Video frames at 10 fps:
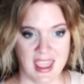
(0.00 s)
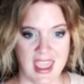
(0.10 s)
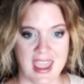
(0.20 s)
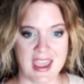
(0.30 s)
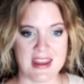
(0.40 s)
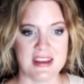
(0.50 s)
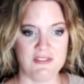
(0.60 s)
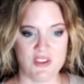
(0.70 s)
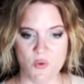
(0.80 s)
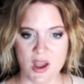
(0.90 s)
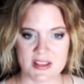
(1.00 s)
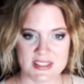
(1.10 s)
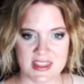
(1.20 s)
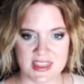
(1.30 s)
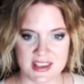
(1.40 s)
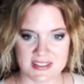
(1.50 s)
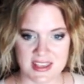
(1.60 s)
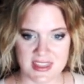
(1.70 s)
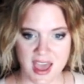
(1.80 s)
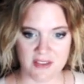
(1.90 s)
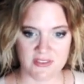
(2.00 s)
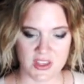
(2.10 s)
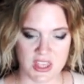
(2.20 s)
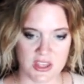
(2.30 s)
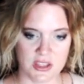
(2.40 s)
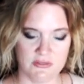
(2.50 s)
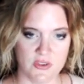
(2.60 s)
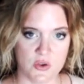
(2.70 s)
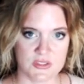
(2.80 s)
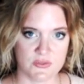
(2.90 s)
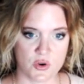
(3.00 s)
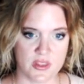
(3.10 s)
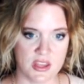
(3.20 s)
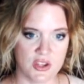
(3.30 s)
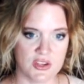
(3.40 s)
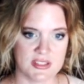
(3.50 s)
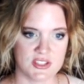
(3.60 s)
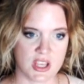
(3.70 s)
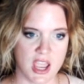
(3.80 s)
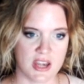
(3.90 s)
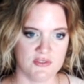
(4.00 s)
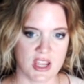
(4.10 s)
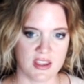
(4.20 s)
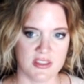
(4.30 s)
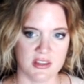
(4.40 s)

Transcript: And if you want to see the things that the guild votes for, then you can just kind of check at the